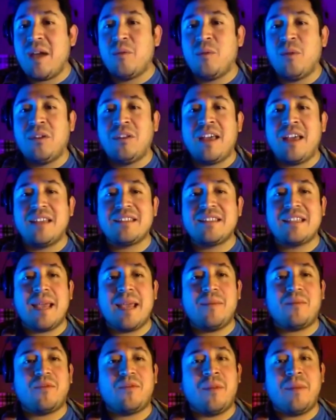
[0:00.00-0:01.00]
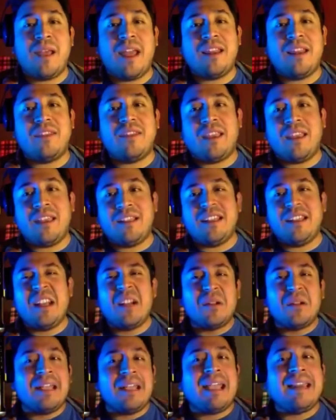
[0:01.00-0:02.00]
that will not escape from anything,
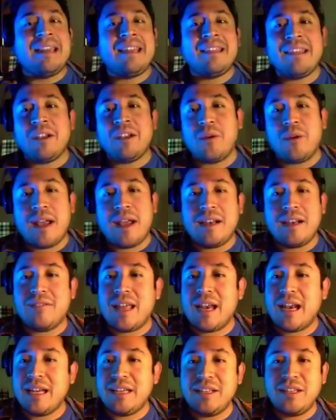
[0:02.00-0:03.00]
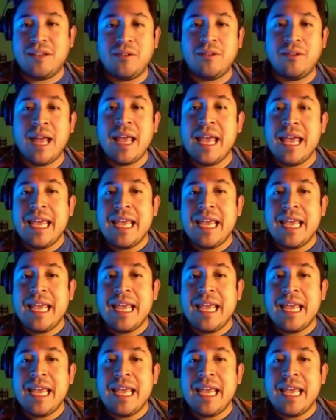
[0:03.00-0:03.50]
nearly anything creative that I do.